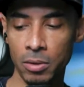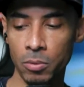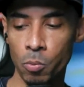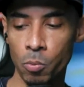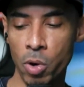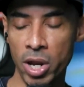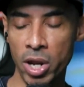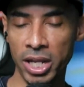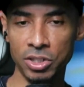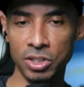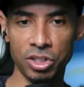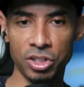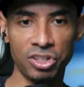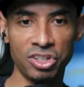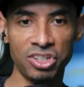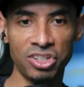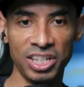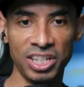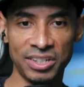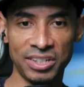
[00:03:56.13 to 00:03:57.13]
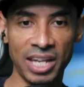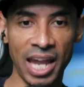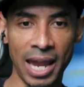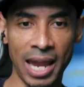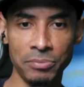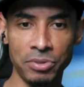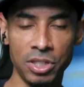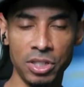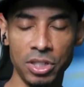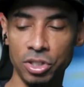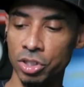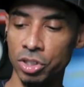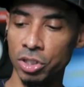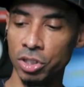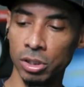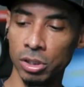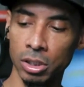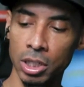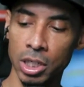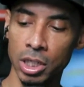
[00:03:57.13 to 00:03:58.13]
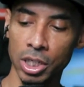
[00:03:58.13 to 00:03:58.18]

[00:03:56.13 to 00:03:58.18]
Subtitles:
winning just 6 games this year